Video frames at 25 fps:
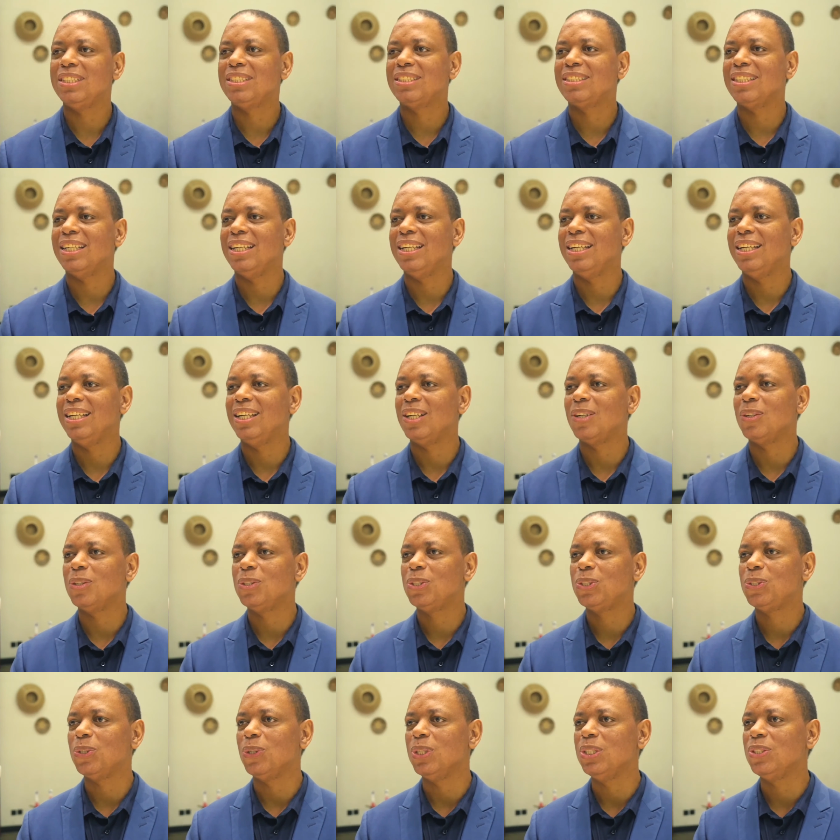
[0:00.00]
this uh,
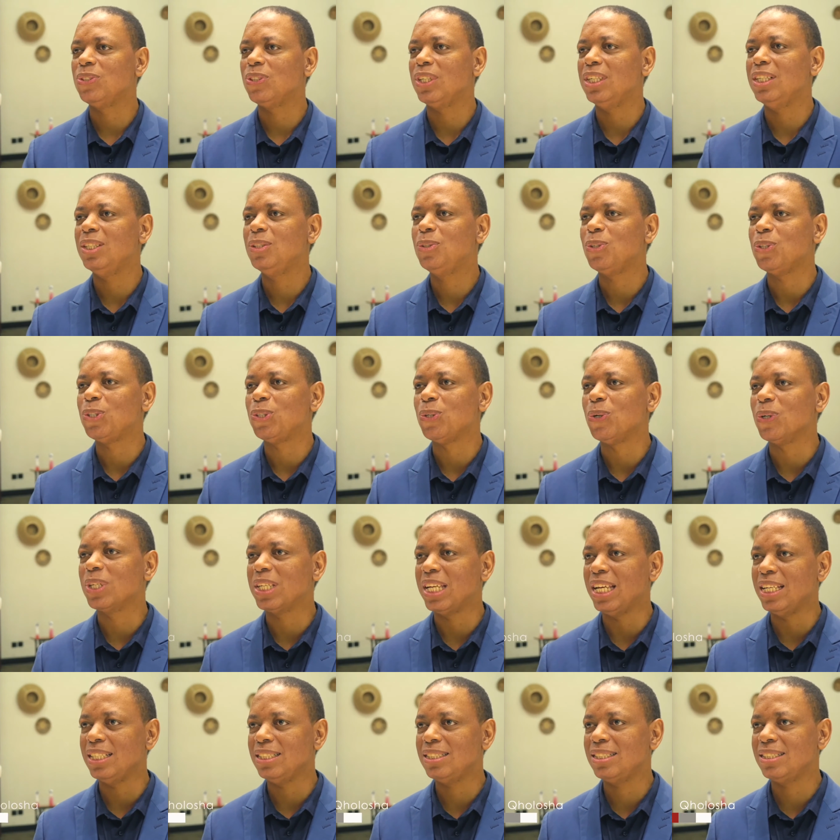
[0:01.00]
roadshow is really to
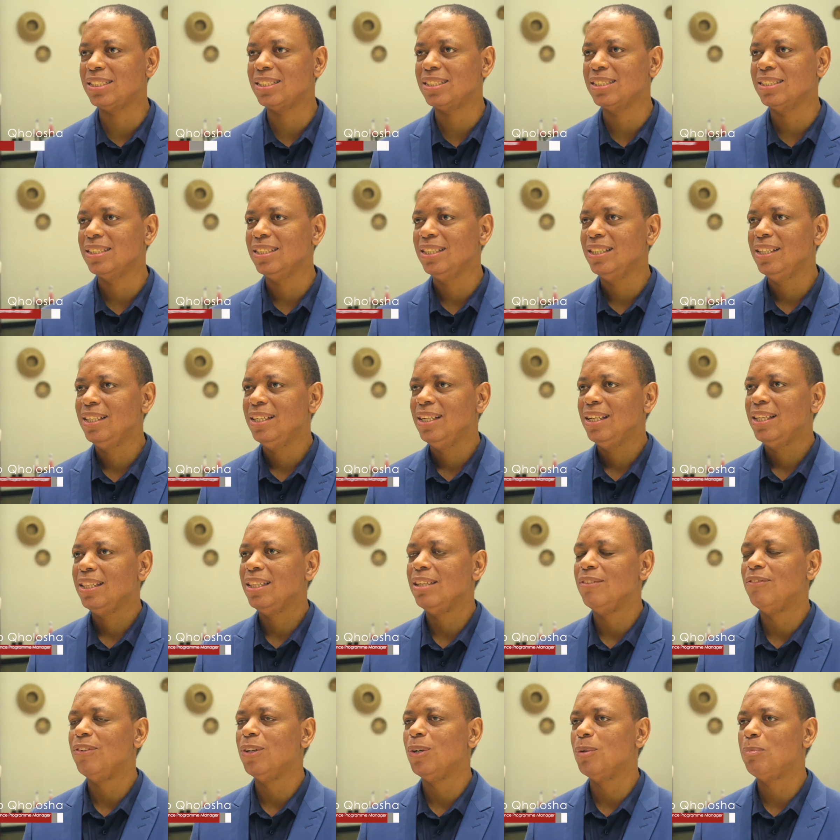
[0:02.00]
showcase
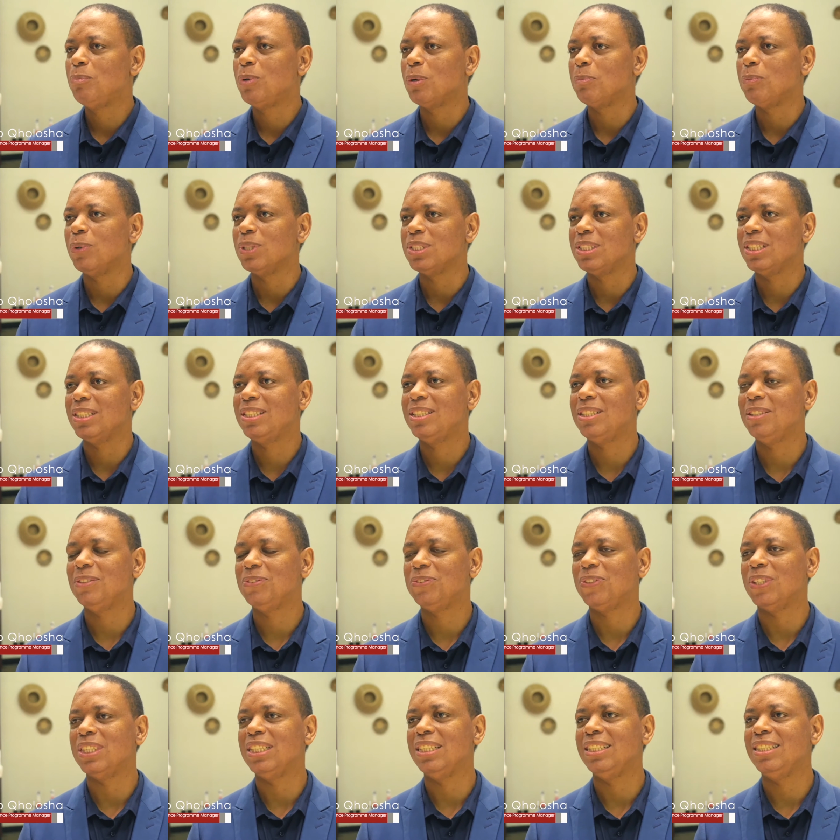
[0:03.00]
develop
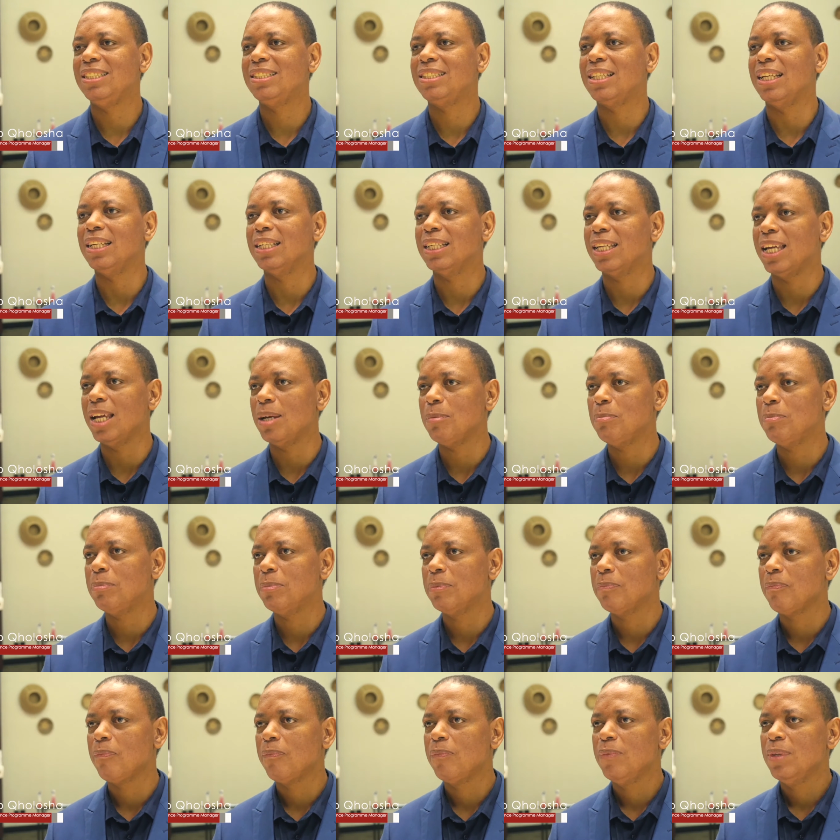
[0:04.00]
proposition for the Eastern Cape
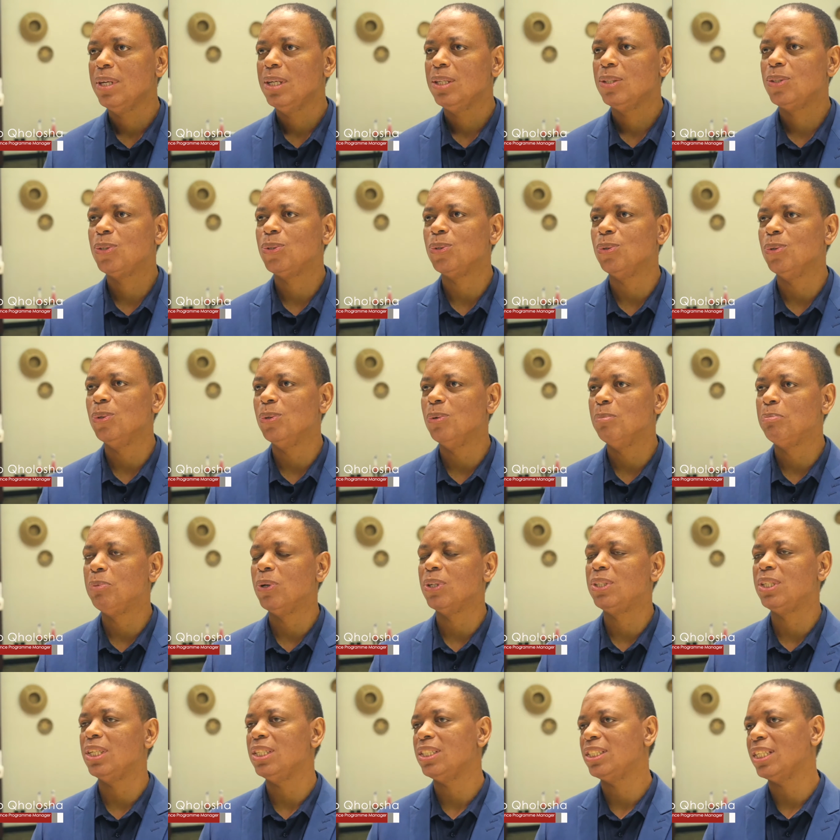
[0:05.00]
to
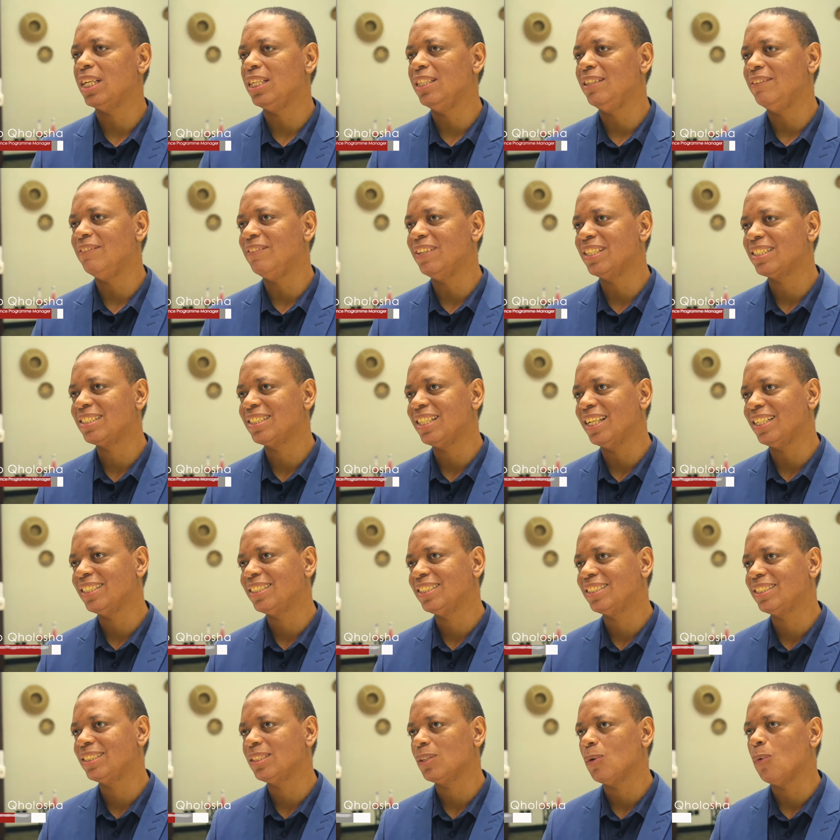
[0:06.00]
potential
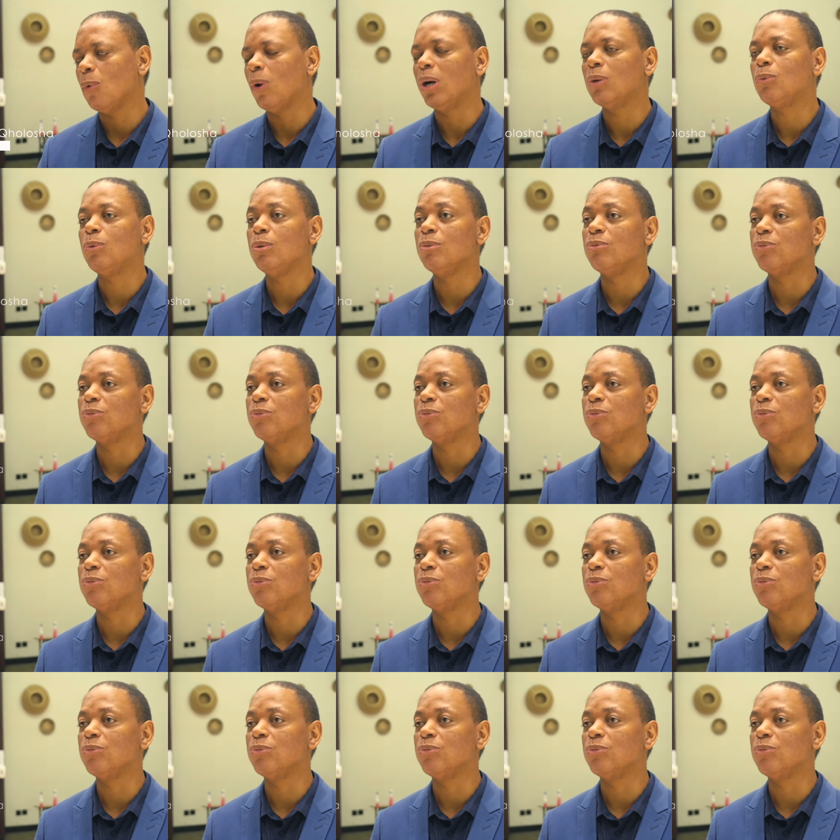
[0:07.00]
investors, what